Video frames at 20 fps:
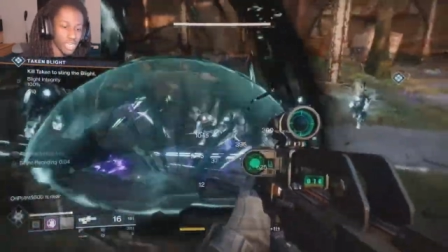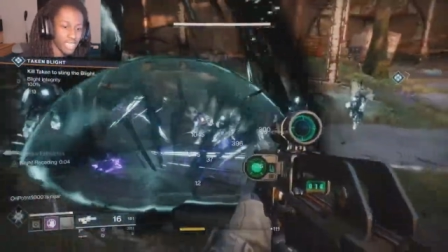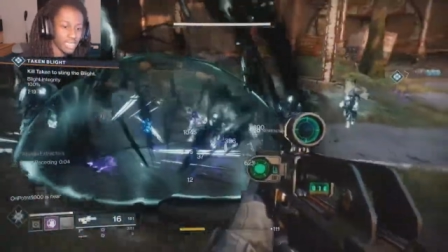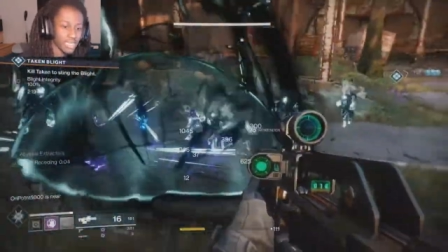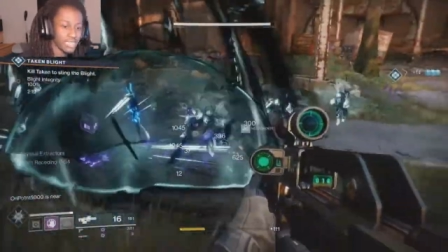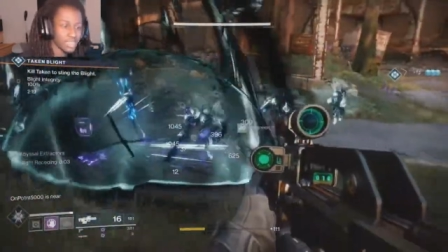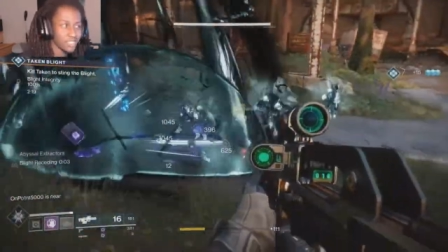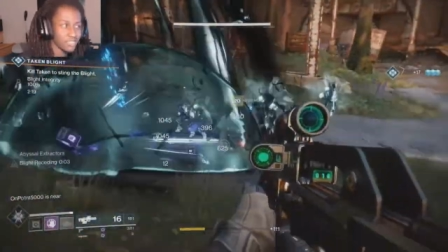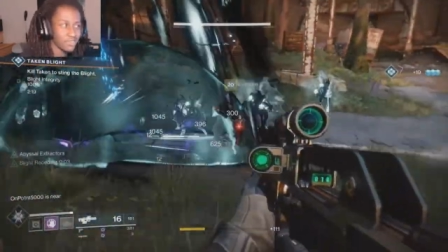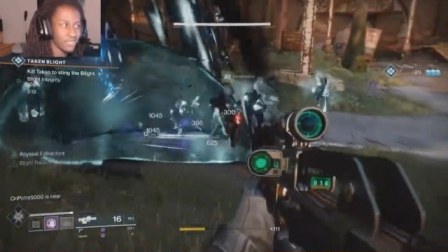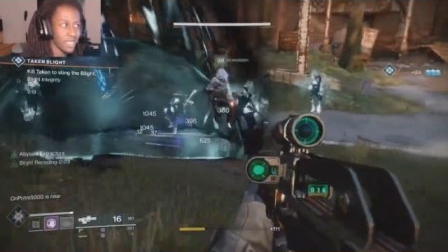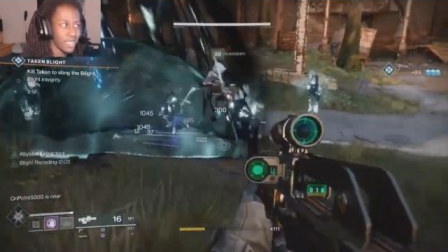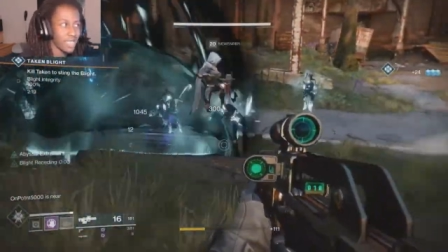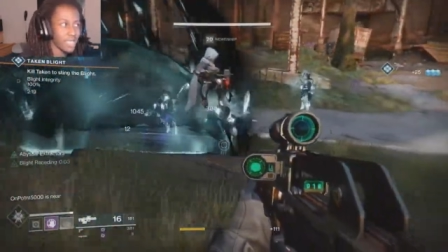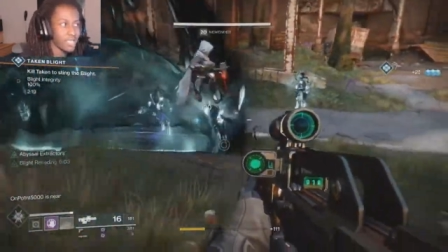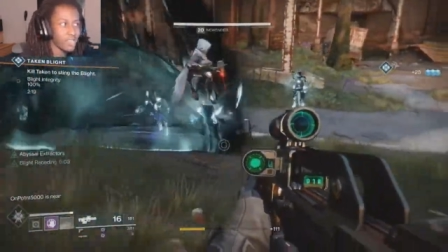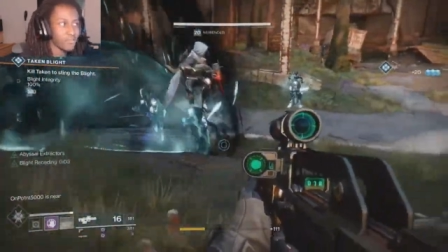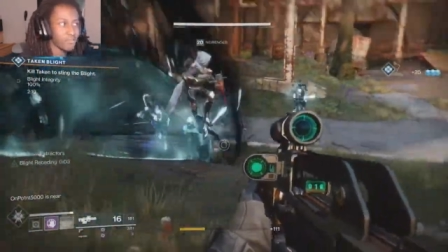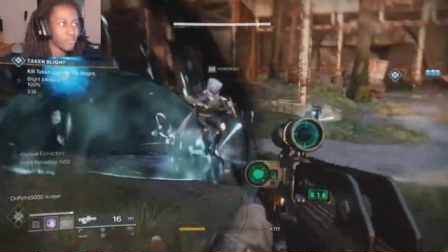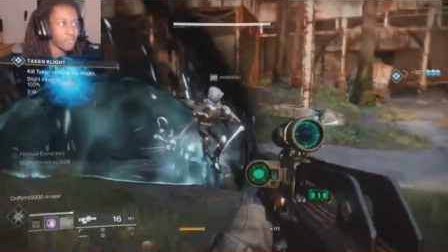and it
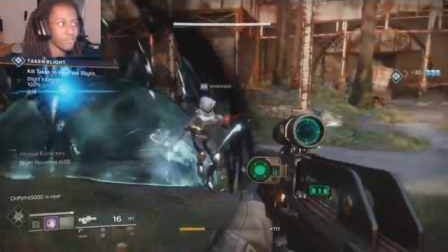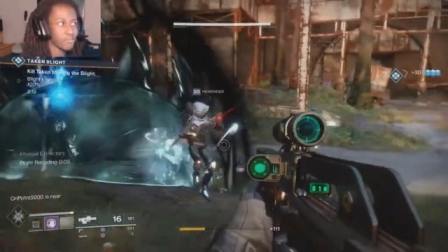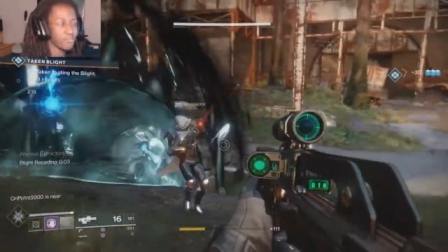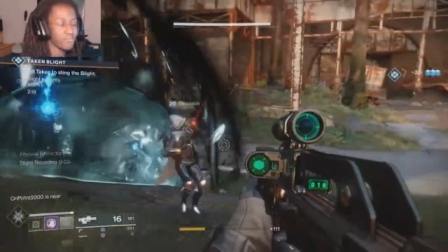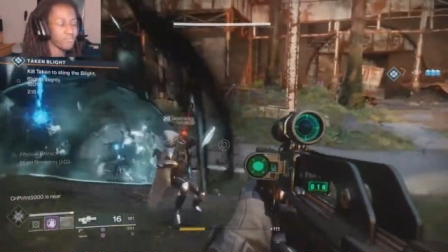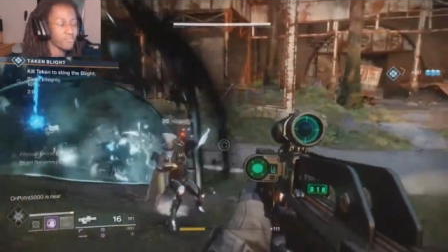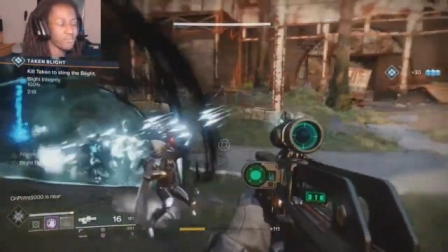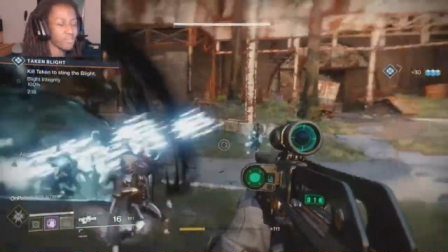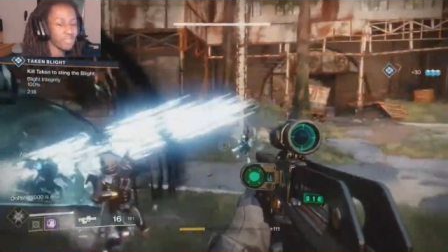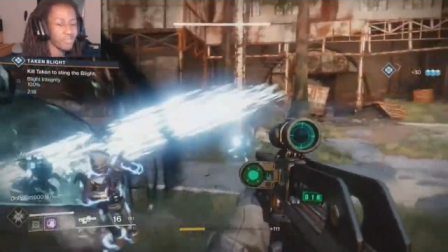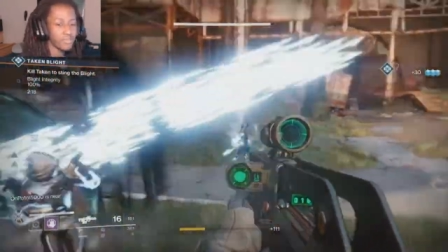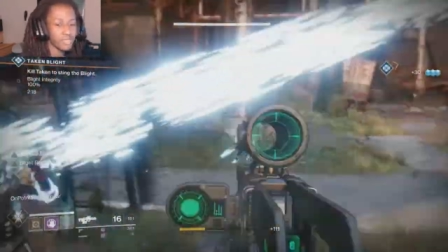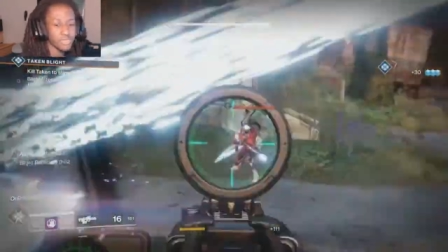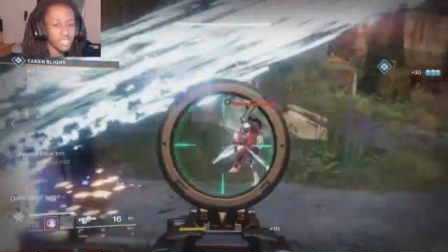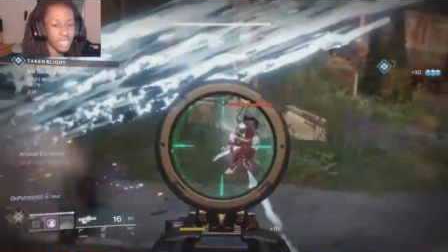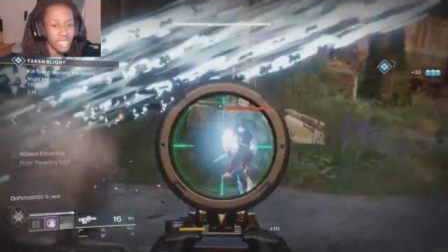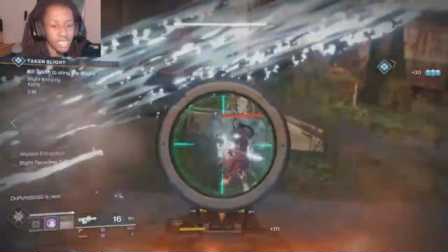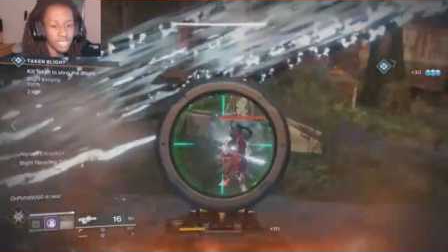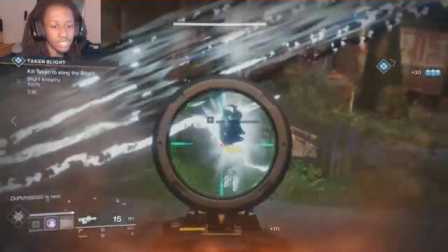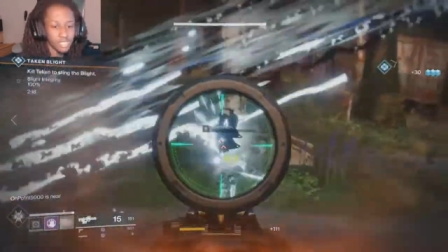it pretty much
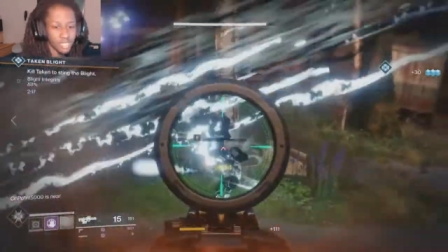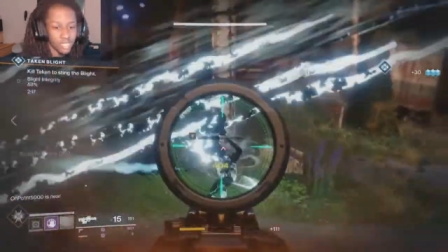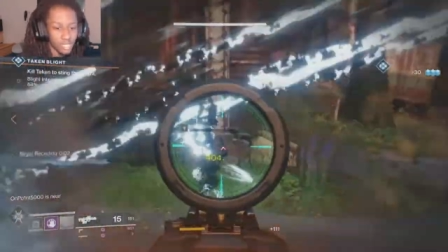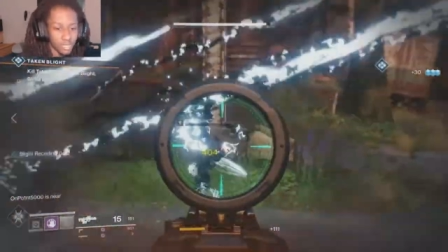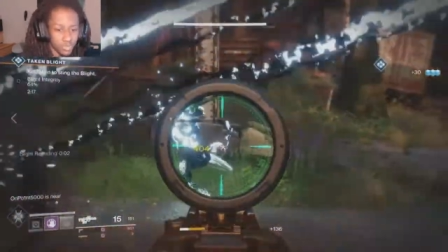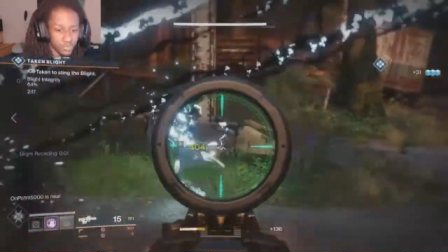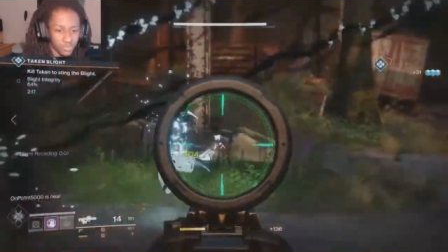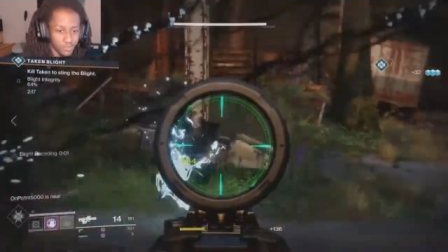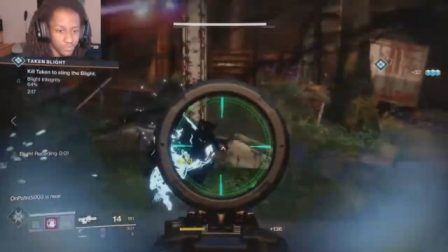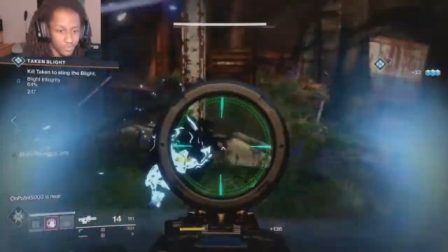so